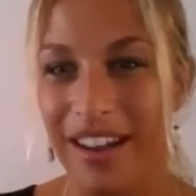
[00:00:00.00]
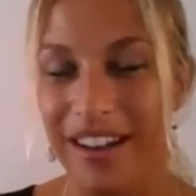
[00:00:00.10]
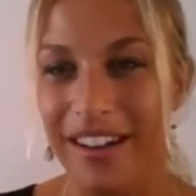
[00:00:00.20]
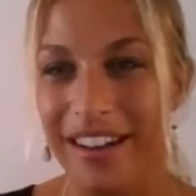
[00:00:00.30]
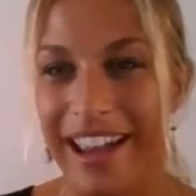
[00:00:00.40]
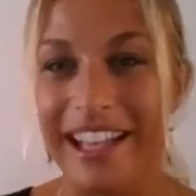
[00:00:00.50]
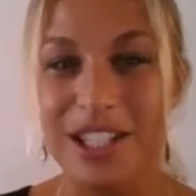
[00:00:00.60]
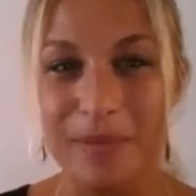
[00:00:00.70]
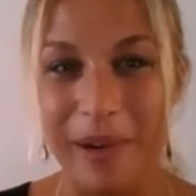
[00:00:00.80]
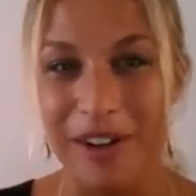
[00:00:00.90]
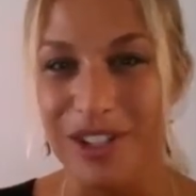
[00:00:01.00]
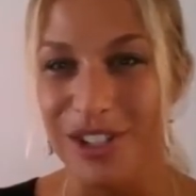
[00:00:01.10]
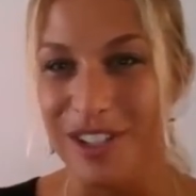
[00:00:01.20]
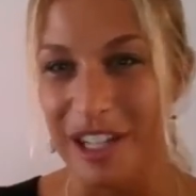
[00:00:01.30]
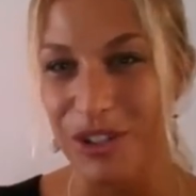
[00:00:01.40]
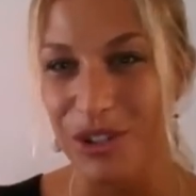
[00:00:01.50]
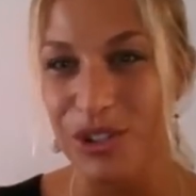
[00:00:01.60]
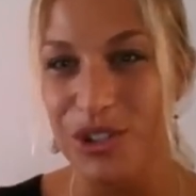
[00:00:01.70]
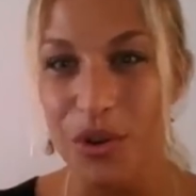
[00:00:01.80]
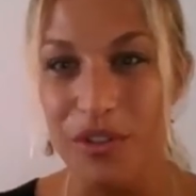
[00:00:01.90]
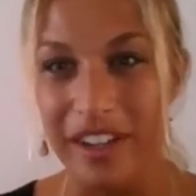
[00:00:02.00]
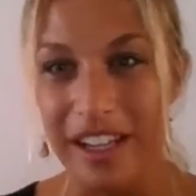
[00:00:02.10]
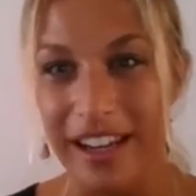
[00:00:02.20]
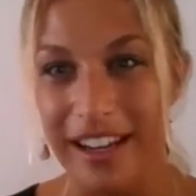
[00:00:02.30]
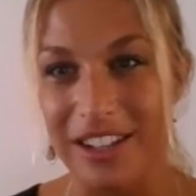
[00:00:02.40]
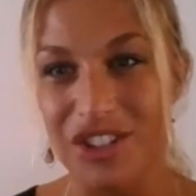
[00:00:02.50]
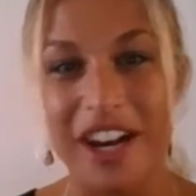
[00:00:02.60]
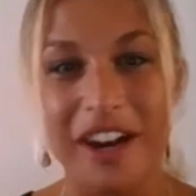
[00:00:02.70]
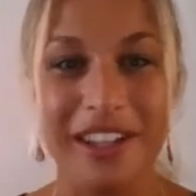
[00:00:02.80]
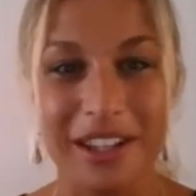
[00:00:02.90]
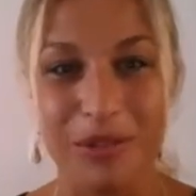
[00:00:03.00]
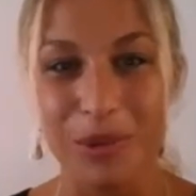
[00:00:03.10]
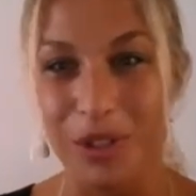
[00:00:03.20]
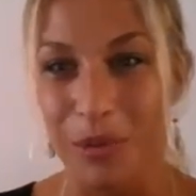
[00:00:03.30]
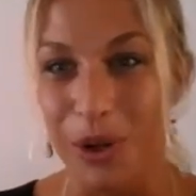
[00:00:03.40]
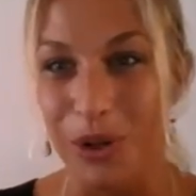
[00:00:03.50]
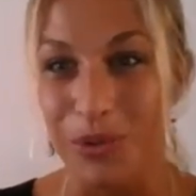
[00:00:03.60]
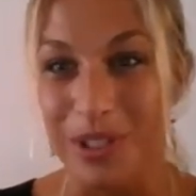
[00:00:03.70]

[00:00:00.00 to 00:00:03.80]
experiences and you're solving it and sharing it with the world,